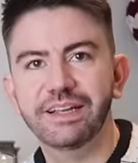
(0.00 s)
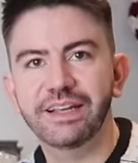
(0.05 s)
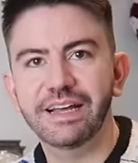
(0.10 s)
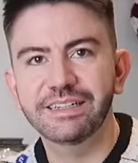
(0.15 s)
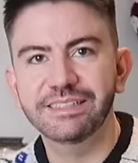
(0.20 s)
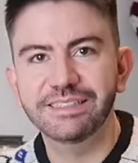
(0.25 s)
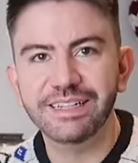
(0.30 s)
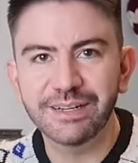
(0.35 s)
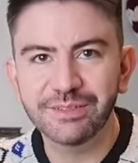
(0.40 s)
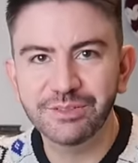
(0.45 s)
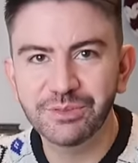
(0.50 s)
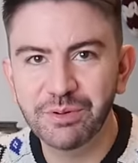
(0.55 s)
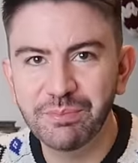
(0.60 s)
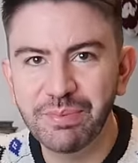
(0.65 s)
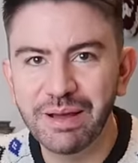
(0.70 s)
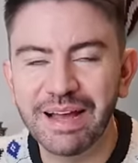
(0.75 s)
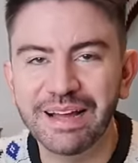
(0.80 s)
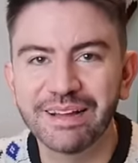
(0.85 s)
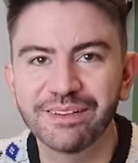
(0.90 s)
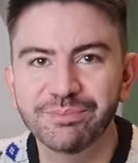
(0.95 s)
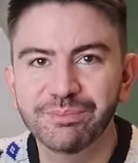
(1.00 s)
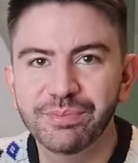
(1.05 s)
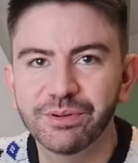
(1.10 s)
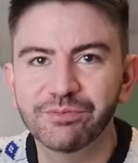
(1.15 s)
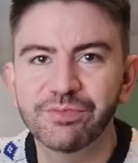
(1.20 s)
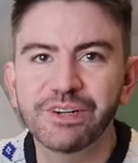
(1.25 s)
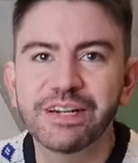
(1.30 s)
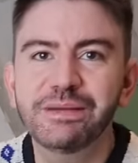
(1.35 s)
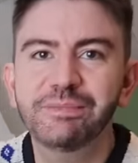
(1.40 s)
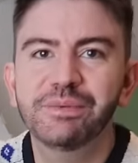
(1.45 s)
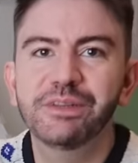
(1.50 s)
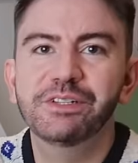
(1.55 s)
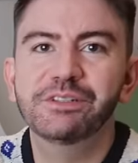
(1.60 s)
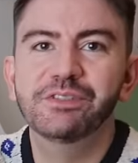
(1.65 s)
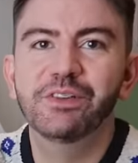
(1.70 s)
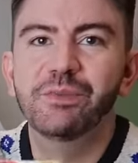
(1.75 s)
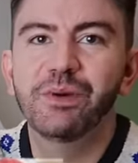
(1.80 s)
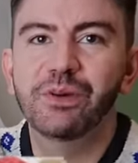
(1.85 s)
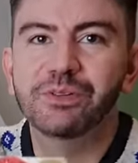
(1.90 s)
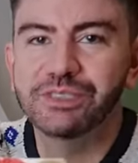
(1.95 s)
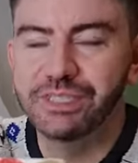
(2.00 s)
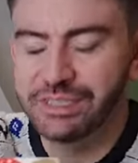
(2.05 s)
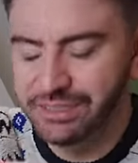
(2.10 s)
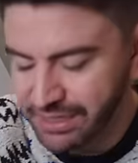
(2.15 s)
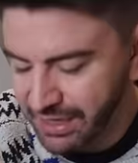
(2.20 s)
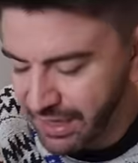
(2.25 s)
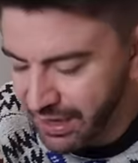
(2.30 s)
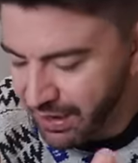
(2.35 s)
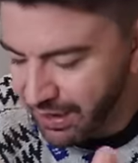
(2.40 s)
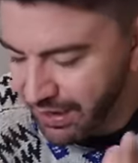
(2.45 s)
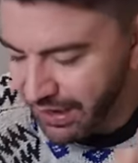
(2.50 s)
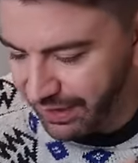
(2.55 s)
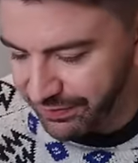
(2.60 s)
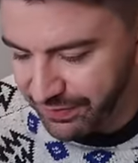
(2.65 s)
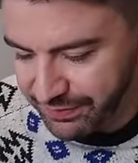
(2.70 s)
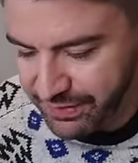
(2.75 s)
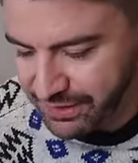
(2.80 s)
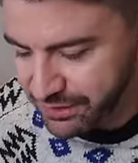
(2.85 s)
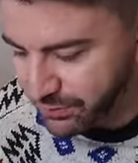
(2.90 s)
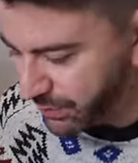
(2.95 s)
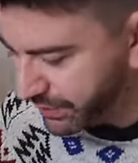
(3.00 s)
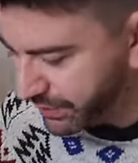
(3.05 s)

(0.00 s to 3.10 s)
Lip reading: again, down to £1, but really beautiful boxes. And then this